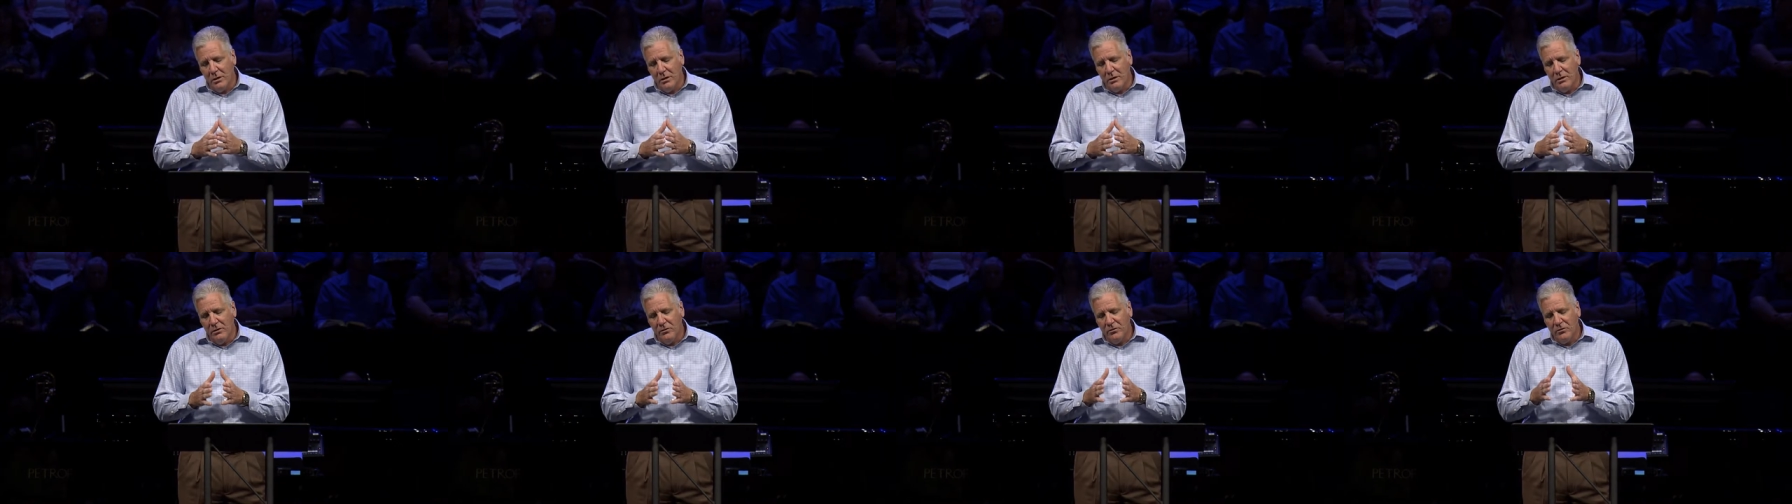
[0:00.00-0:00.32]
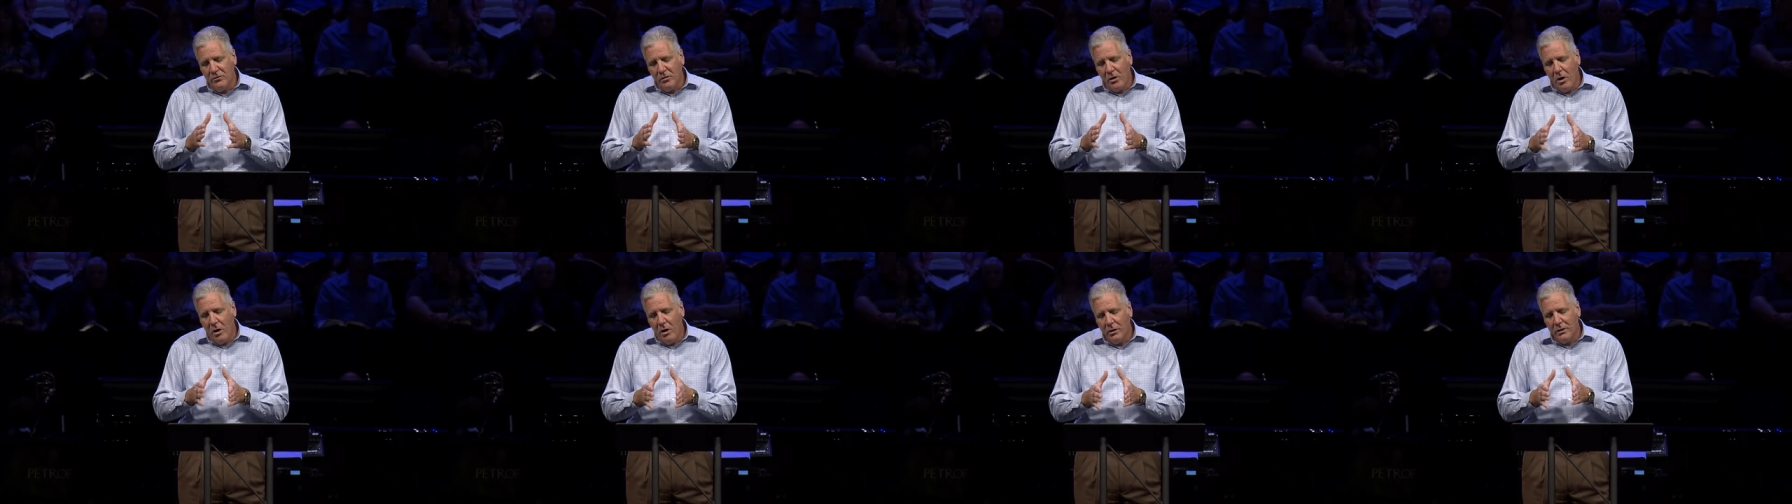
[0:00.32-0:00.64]
He's
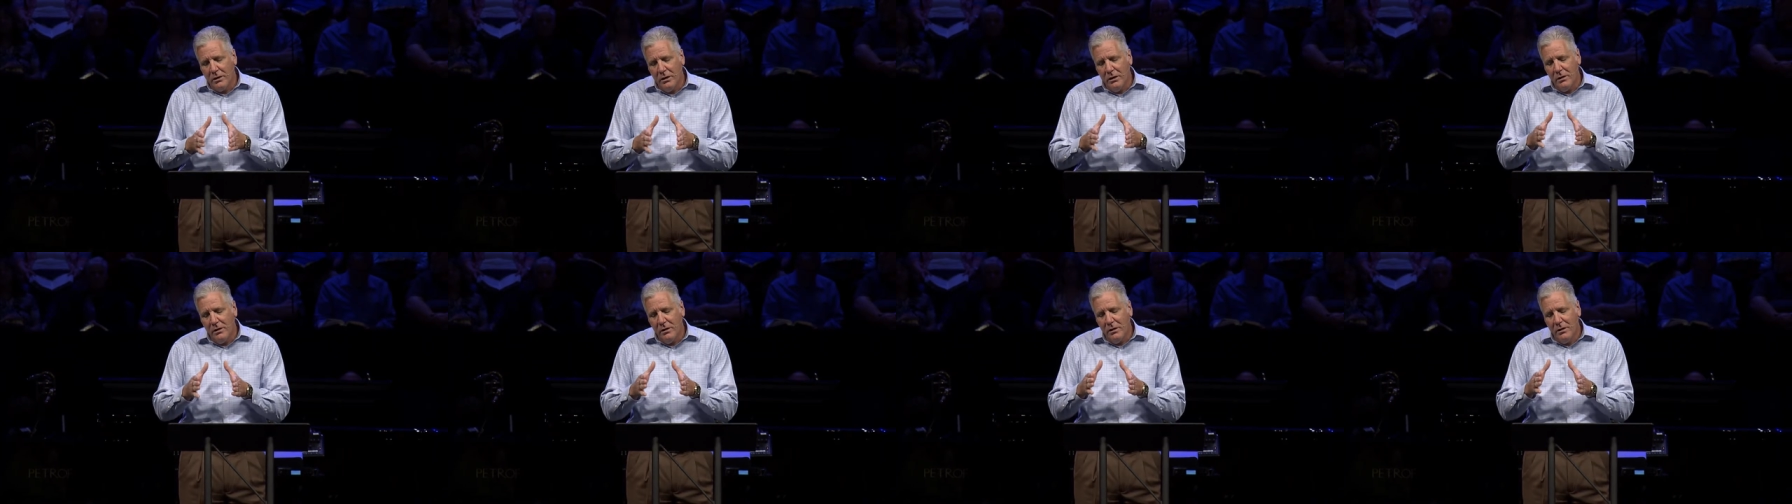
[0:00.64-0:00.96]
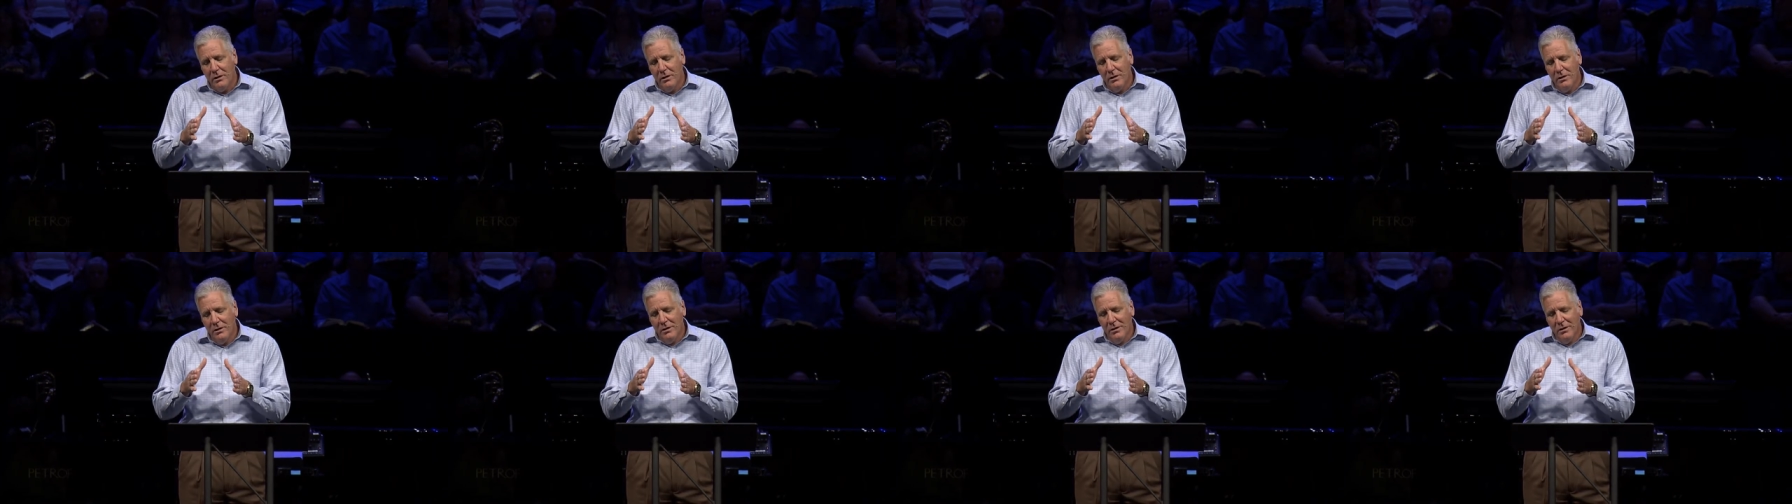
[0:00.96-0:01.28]
talking
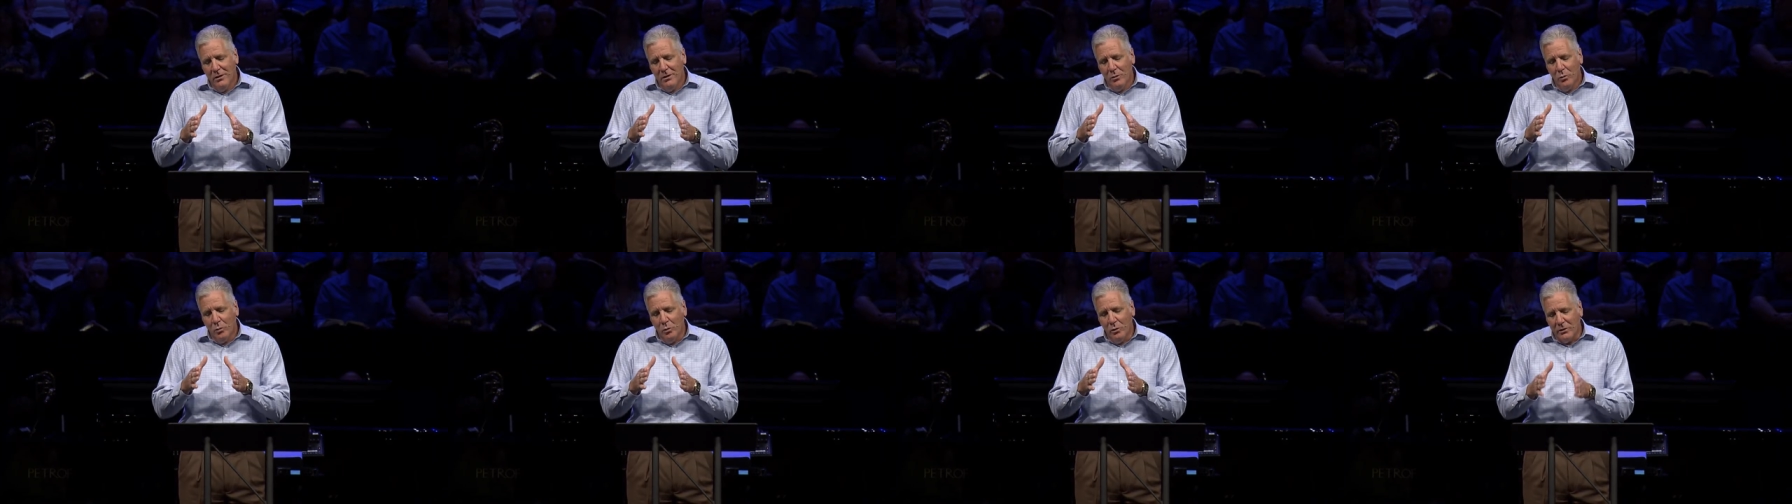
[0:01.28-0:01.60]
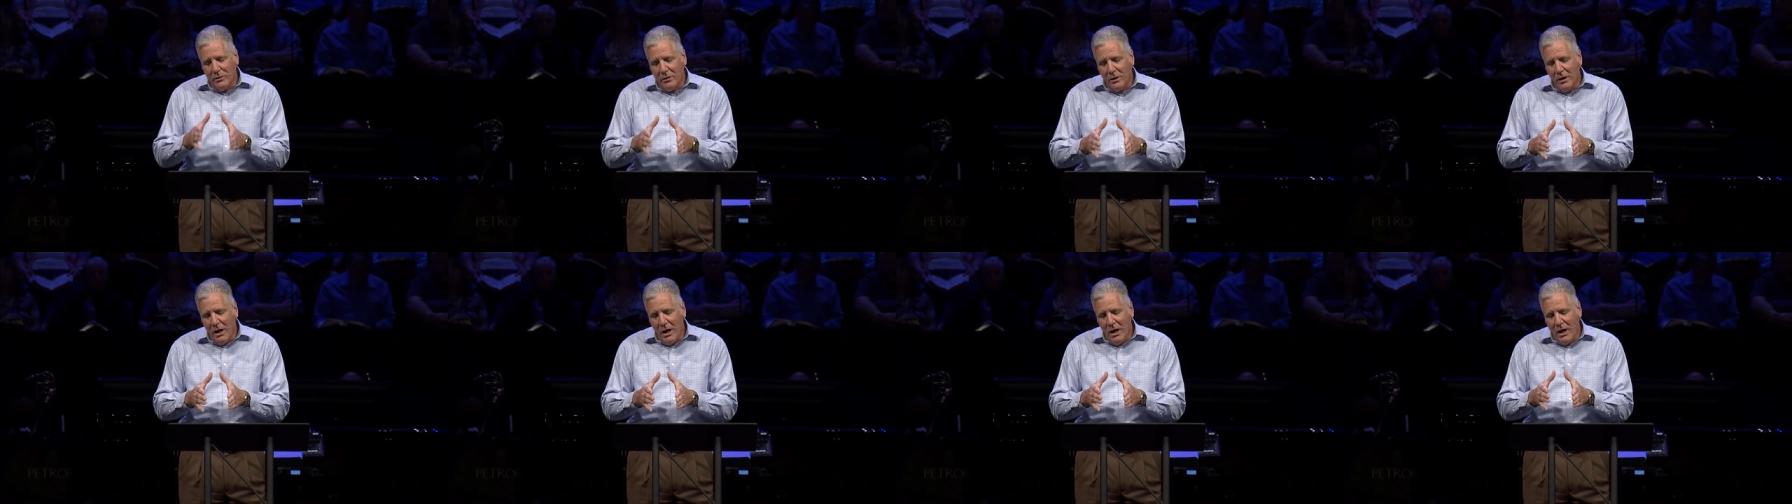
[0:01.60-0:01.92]
with
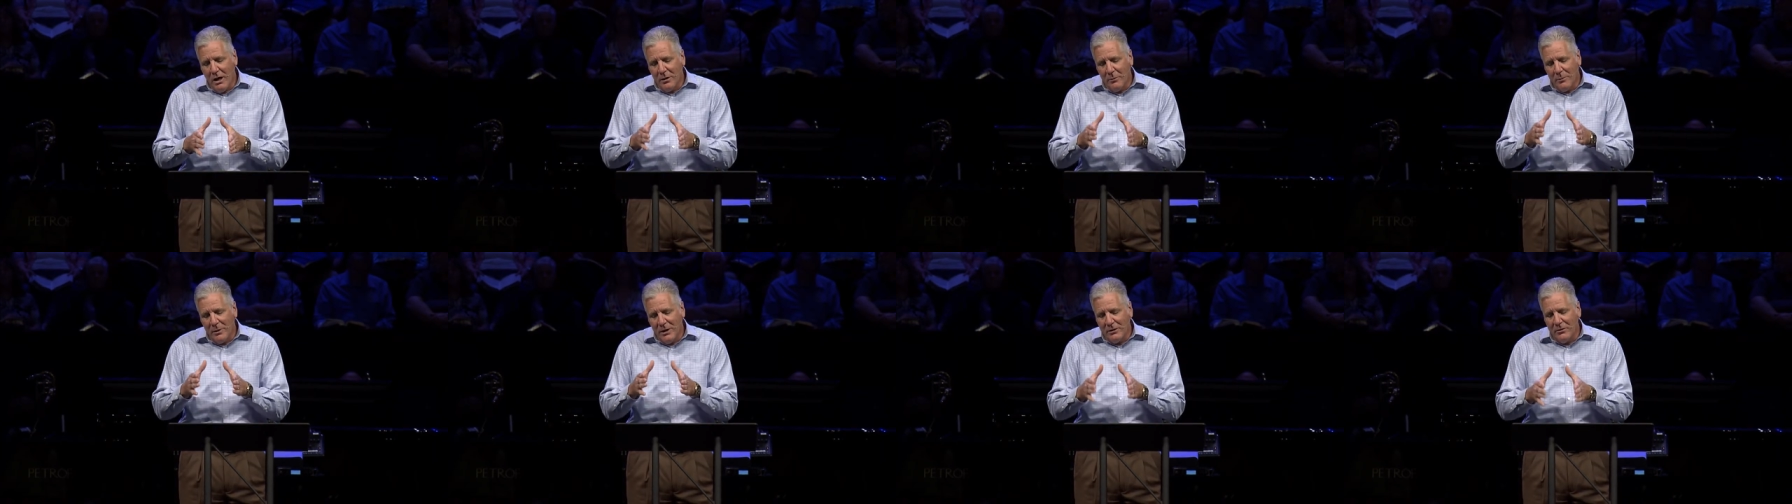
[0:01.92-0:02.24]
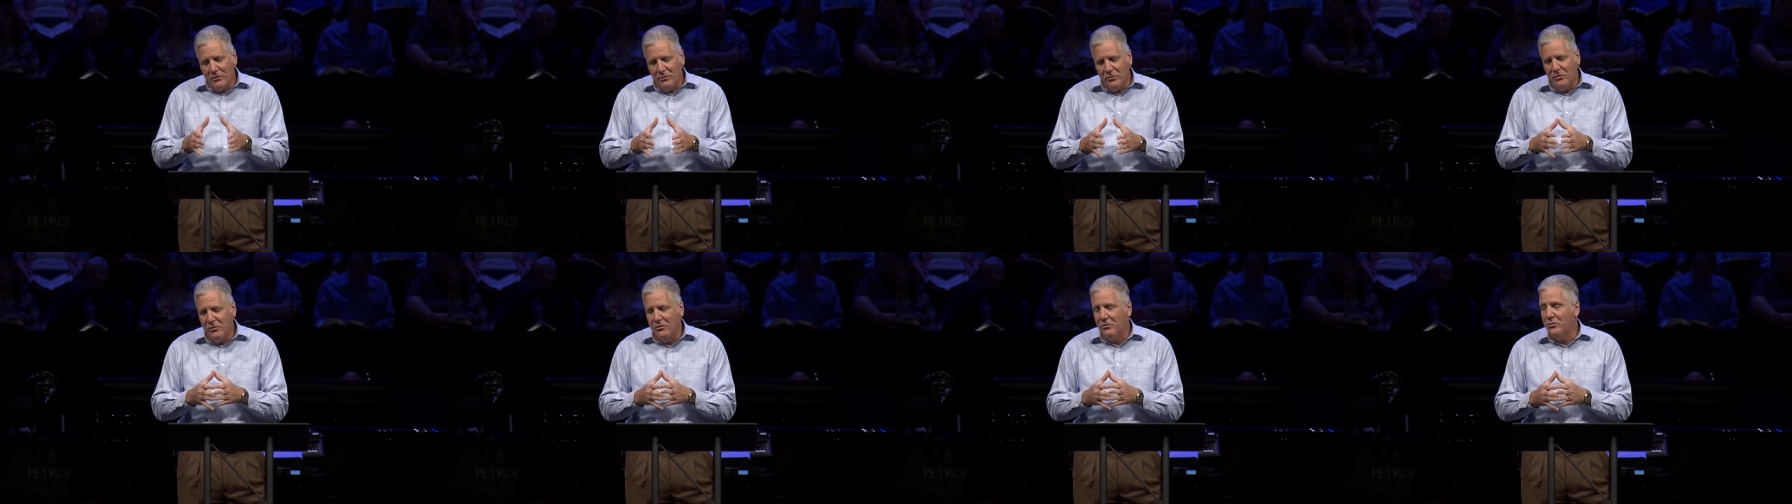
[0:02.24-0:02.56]
God about the
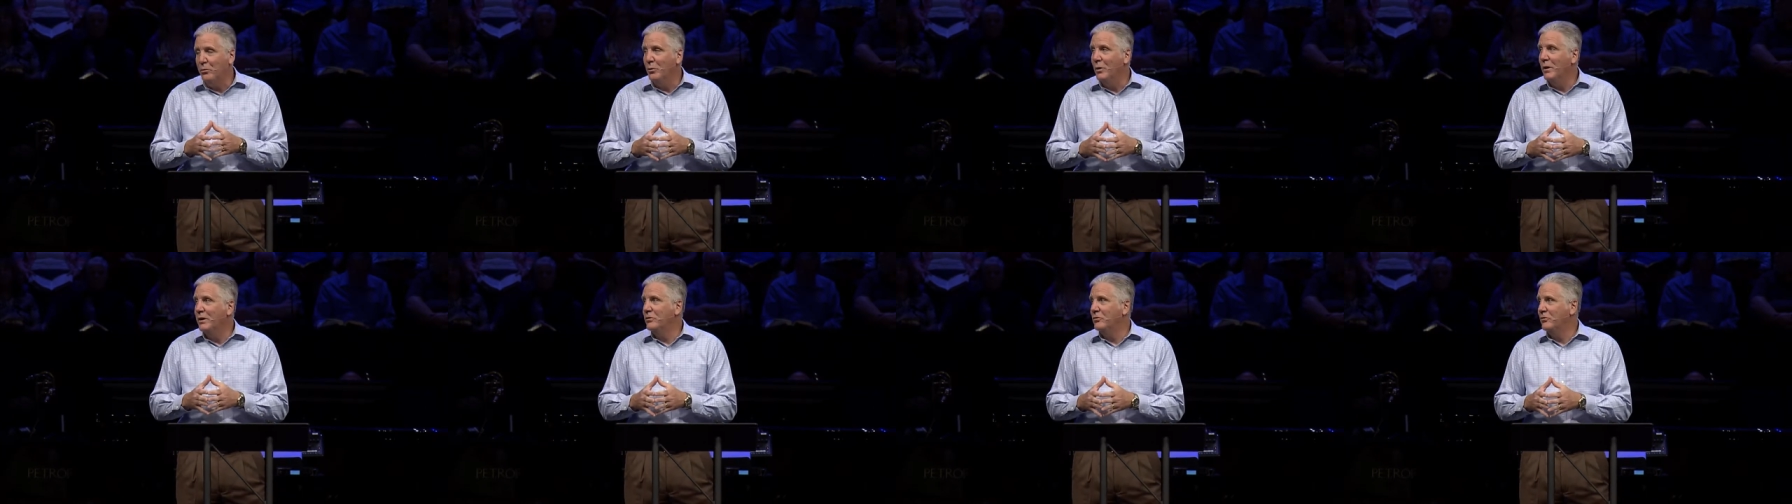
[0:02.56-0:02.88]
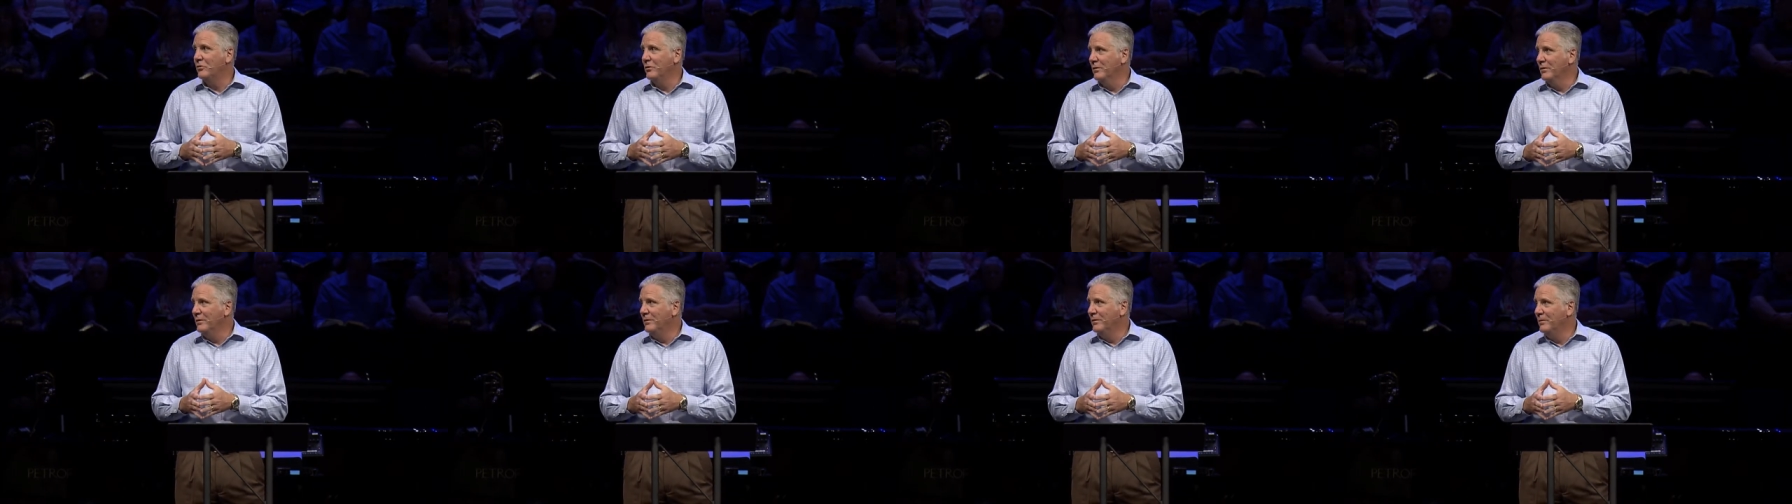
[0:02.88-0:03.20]

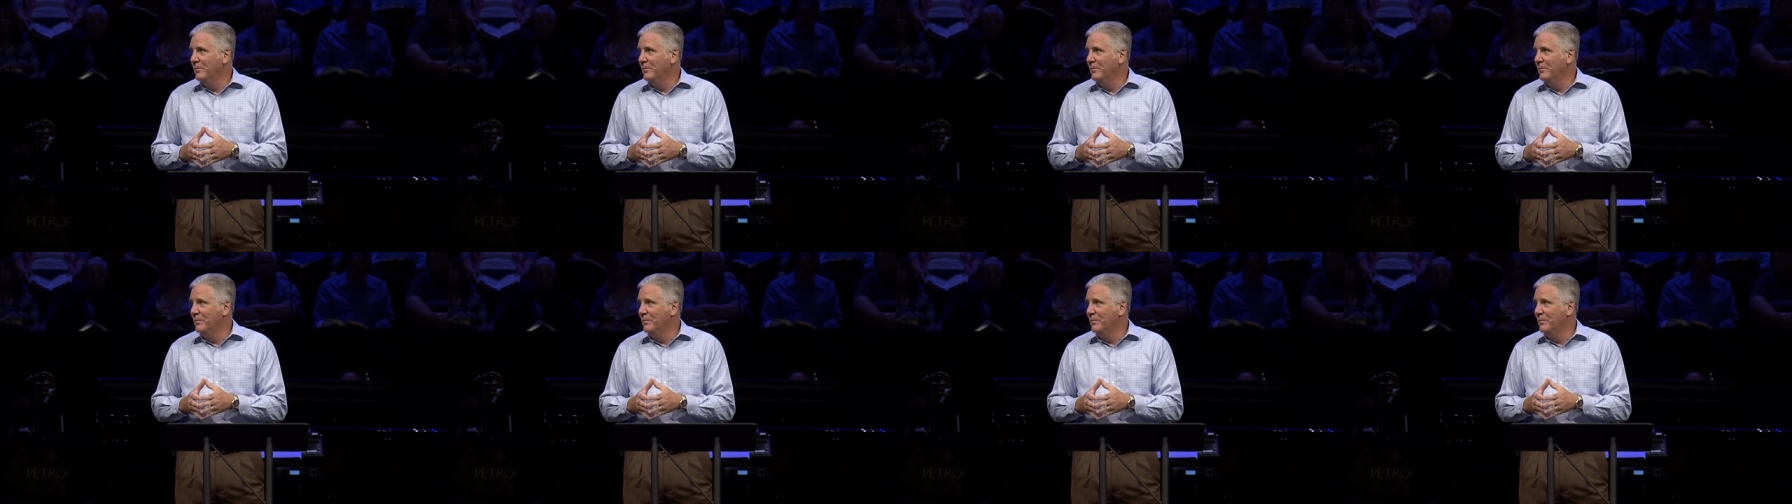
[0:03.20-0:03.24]
situation.